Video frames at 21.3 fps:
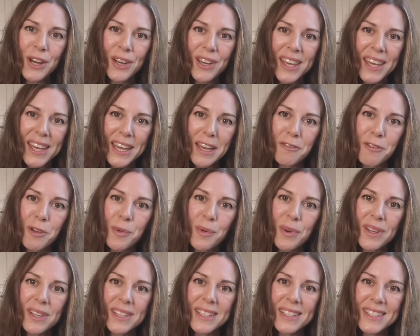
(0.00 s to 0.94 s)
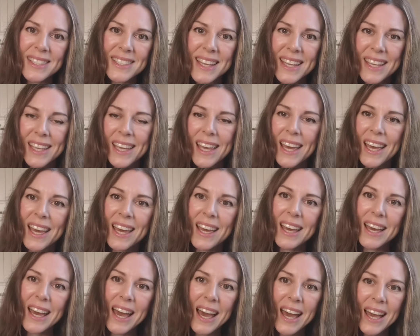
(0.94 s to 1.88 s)
Okay, everyone, take
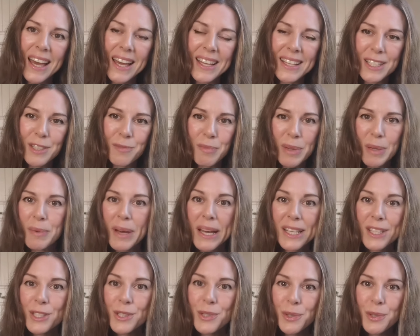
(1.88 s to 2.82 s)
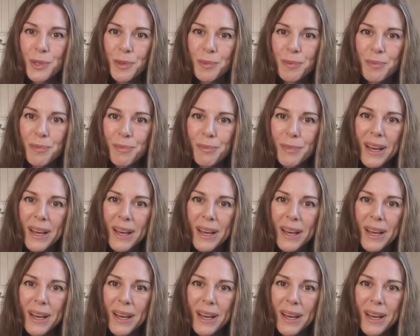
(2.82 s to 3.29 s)
care and be back soon.